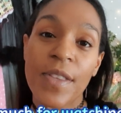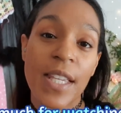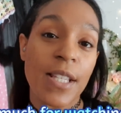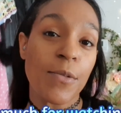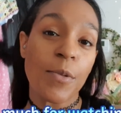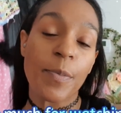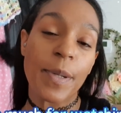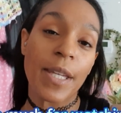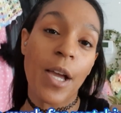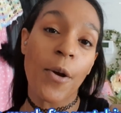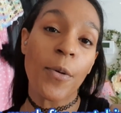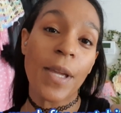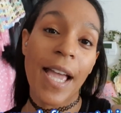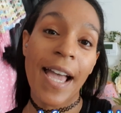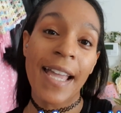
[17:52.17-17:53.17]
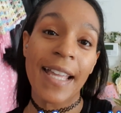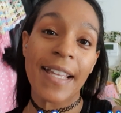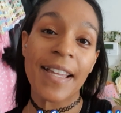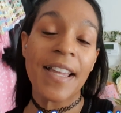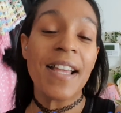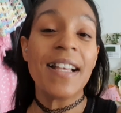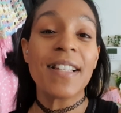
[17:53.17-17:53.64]
things will be
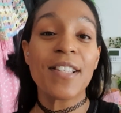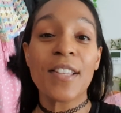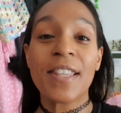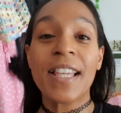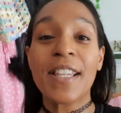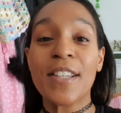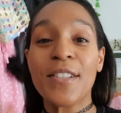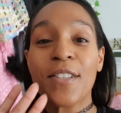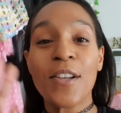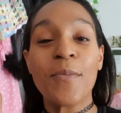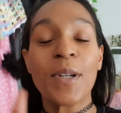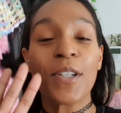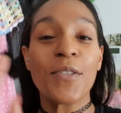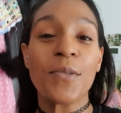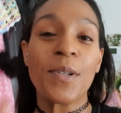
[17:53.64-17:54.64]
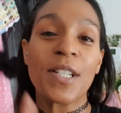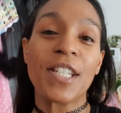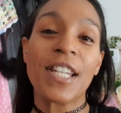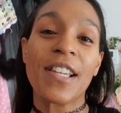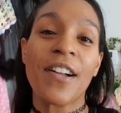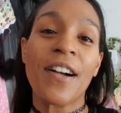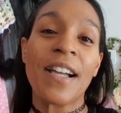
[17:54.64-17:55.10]
okay. So thank you so much for
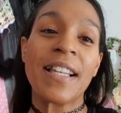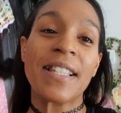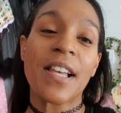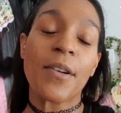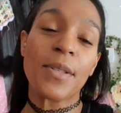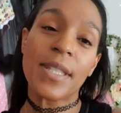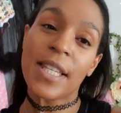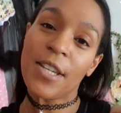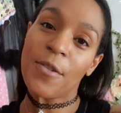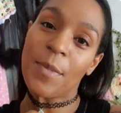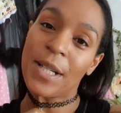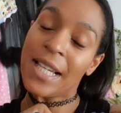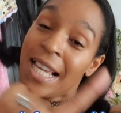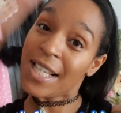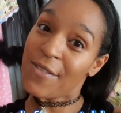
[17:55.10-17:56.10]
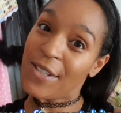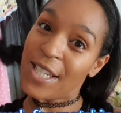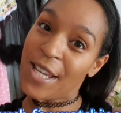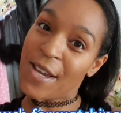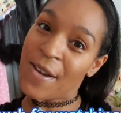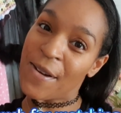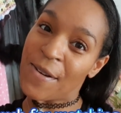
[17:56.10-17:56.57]
watching, guys. I'll see you in my next
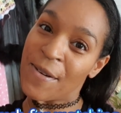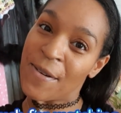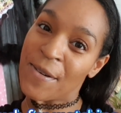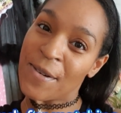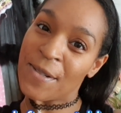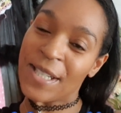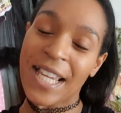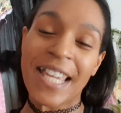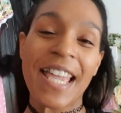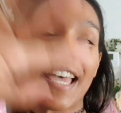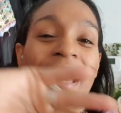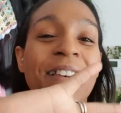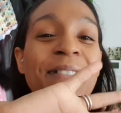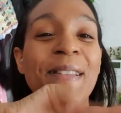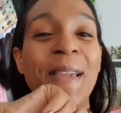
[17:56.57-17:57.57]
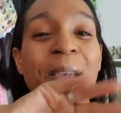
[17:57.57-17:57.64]
video. Take care.